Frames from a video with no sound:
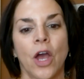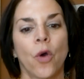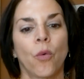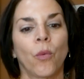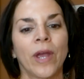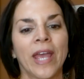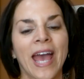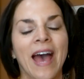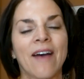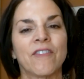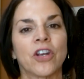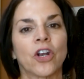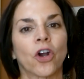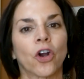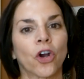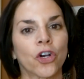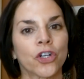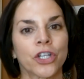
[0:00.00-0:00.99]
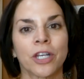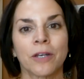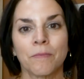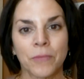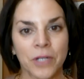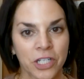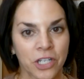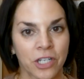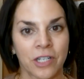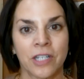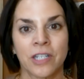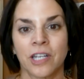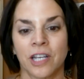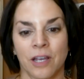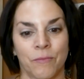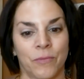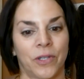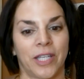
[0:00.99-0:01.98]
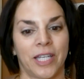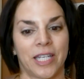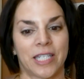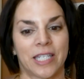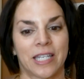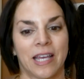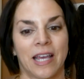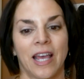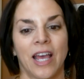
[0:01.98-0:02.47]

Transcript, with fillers: We have an urgent mission to complete.